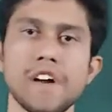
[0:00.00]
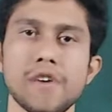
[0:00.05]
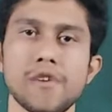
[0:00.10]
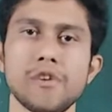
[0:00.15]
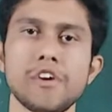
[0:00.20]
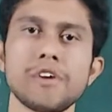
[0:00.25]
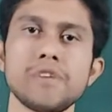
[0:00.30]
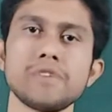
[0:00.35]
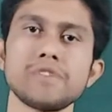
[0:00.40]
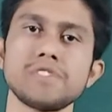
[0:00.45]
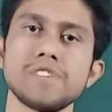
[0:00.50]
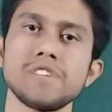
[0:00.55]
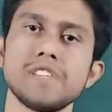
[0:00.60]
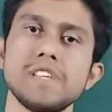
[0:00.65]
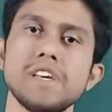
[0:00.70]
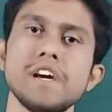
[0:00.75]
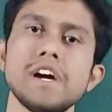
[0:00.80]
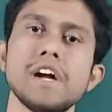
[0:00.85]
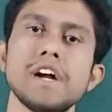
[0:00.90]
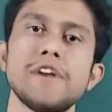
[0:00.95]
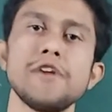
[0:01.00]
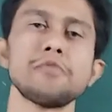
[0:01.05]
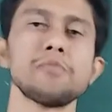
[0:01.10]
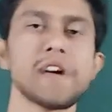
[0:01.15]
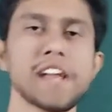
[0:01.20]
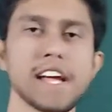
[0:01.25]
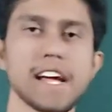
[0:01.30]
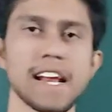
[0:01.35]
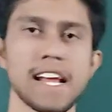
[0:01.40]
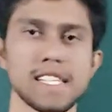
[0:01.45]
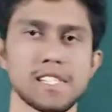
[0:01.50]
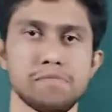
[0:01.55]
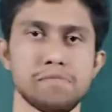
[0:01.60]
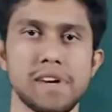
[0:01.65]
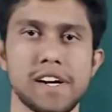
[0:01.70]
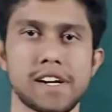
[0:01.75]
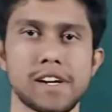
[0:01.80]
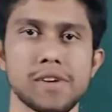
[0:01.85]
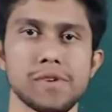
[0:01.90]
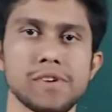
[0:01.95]
we are going to see the numerical
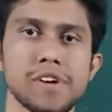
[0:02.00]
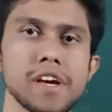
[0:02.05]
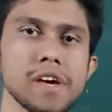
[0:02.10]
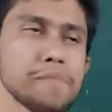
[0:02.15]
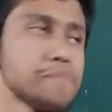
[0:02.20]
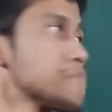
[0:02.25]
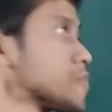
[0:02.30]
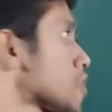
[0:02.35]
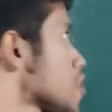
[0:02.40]
aspect, okay,